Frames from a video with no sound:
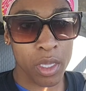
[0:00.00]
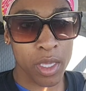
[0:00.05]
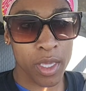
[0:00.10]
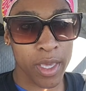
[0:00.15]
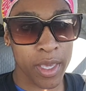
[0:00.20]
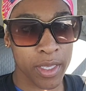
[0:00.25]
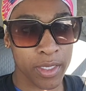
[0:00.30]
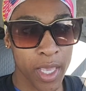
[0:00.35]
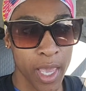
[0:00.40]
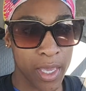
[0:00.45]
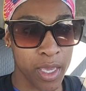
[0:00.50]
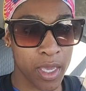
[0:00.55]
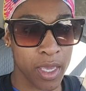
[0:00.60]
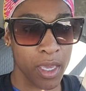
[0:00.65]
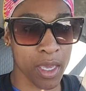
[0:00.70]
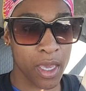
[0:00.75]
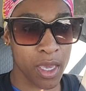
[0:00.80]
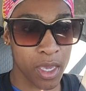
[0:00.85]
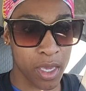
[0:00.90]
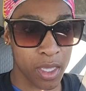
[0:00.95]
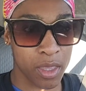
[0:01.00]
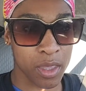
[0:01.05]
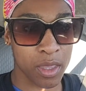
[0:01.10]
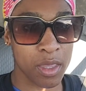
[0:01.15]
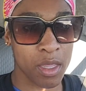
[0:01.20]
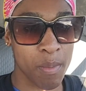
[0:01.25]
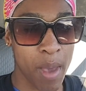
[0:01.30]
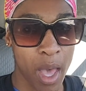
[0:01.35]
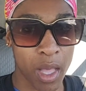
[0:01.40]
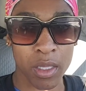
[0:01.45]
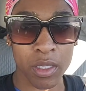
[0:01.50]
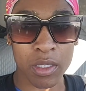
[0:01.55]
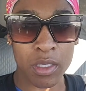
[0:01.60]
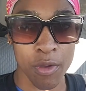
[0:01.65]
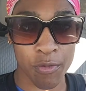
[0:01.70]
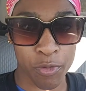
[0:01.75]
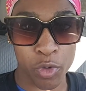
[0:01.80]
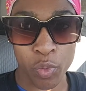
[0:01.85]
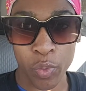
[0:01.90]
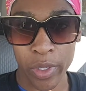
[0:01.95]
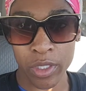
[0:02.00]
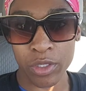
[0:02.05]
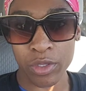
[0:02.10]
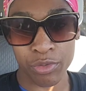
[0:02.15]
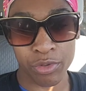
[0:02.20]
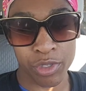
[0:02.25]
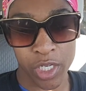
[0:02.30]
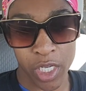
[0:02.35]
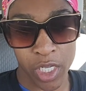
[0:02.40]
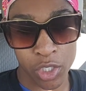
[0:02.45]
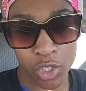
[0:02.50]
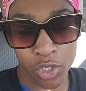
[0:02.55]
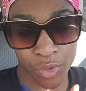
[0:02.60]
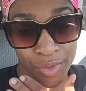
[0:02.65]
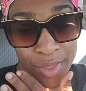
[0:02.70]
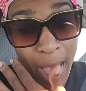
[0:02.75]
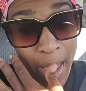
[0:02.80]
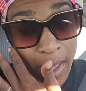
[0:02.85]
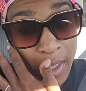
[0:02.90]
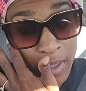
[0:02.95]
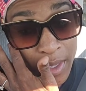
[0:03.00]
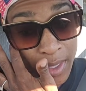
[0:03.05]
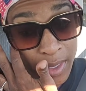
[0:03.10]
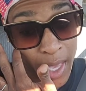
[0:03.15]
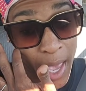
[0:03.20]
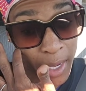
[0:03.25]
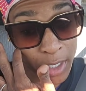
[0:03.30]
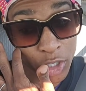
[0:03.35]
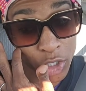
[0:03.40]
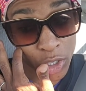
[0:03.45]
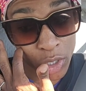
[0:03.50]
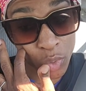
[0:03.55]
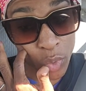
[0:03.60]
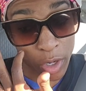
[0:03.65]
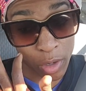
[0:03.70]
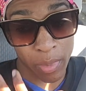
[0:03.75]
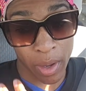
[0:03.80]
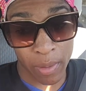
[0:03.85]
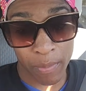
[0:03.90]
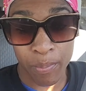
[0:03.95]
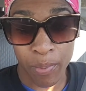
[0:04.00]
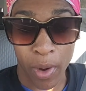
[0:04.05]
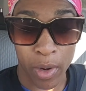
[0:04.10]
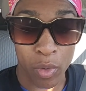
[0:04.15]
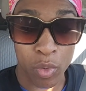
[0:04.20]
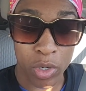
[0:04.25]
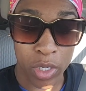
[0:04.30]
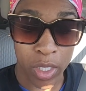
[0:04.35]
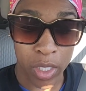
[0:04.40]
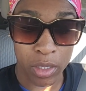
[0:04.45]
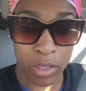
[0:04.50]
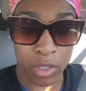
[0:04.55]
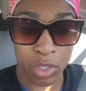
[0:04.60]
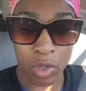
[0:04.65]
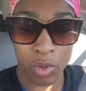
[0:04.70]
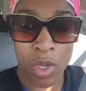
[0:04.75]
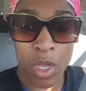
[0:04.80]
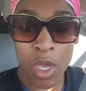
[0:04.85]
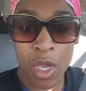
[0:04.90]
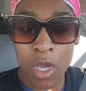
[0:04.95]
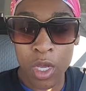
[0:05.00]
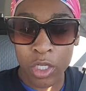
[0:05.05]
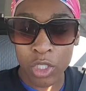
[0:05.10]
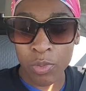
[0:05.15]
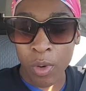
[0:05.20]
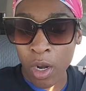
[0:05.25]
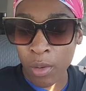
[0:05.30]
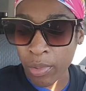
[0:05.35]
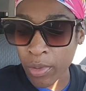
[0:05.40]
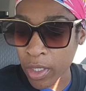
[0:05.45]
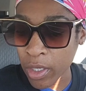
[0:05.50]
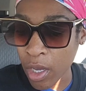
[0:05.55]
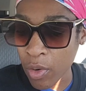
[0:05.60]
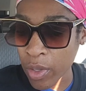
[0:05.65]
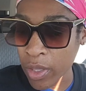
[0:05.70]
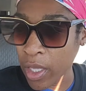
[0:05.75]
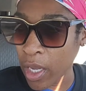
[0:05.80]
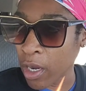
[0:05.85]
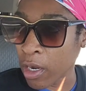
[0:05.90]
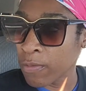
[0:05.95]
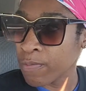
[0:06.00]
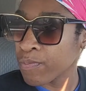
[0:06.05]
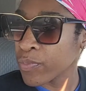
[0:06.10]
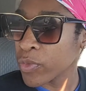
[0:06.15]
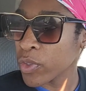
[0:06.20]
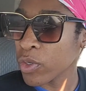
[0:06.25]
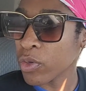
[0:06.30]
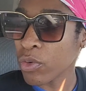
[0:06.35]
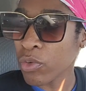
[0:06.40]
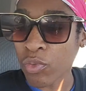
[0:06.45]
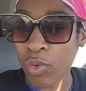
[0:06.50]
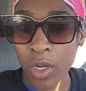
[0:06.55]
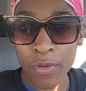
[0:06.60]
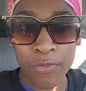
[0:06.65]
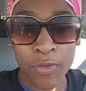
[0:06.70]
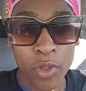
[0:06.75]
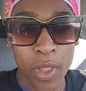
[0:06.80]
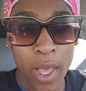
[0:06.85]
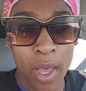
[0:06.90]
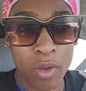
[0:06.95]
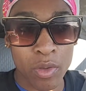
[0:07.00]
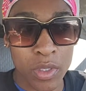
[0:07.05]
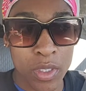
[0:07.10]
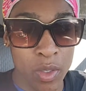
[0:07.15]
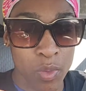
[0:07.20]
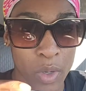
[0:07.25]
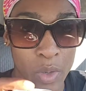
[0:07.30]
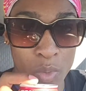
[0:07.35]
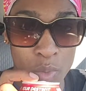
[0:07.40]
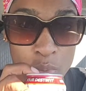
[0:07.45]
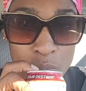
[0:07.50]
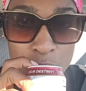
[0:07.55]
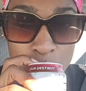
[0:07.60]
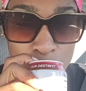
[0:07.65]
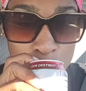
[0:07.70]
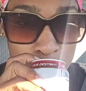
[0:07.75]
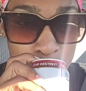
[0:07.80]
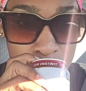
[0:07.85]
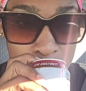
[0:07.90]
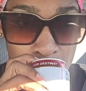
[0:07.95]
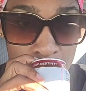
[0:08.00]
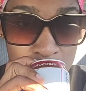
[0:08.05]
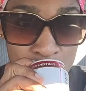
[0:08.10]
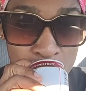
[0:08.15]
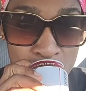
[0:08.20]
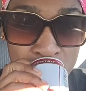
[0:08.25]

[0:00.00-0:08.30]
is hanging in the balance of who wins the routine. So that is actually where my priority is. So tomorrow I'm going to go in there, run a full out, see where we are,